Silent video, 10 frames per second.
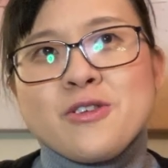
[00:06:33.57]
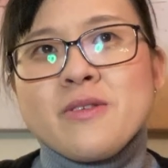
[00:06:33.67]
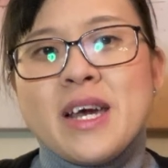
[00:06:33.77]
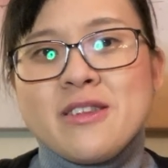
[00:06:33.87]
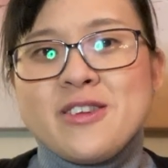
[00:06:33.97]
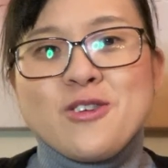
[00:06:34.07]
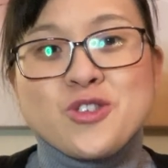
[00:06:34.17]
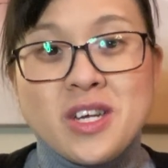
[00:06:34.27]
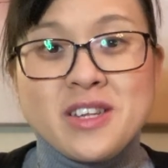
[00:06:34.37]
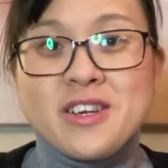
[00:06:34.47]
get the
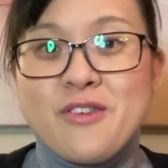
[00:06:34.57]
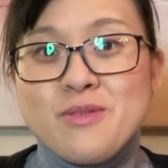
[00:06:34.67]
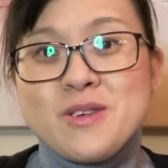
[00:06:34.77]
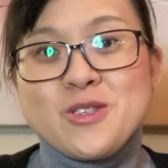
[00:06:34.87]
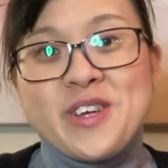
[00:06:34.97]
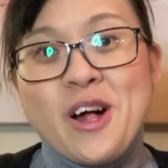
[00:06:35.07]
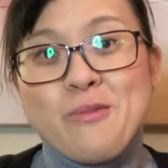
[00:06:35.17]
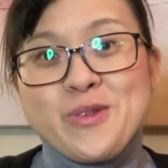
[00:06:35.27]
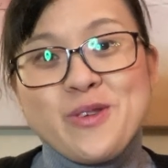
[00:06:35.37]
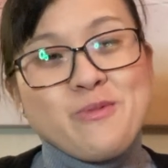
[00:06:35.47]
Australian government to
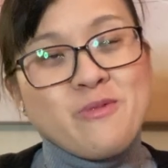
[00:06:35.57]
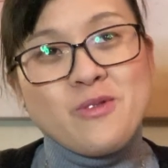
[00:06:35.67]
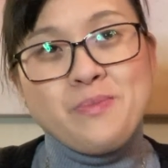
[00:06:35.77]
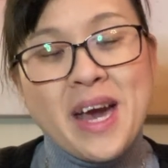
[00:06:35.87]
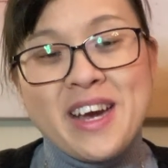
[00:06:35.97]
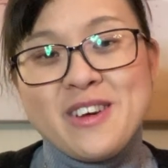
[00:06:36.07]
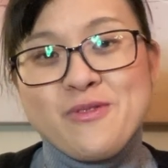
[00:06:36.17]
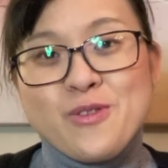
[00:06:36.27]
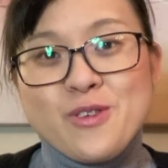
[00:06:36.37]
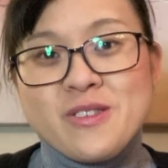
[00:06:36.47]
help you pay
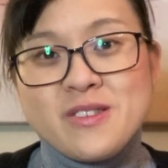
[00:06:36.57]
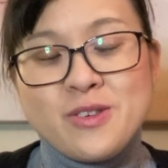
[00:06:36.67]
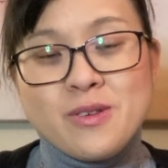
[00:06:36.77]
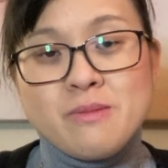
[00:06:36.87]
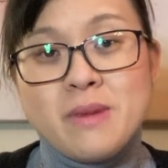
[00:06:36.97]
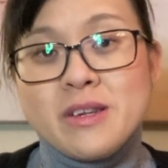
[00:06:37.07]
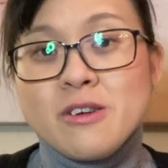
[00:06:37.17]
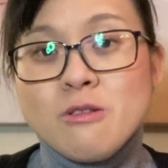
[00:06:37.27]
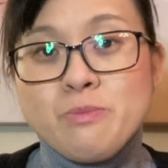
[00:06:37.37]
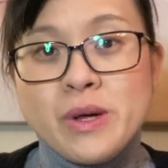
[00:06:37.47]
for your
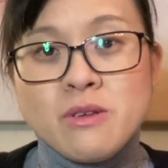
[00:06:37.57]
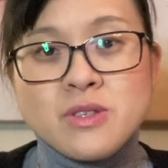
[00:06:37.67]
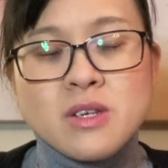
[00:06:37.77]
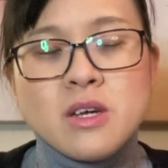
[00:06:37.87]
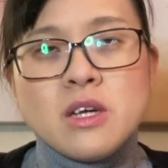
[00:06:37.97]
medical bills.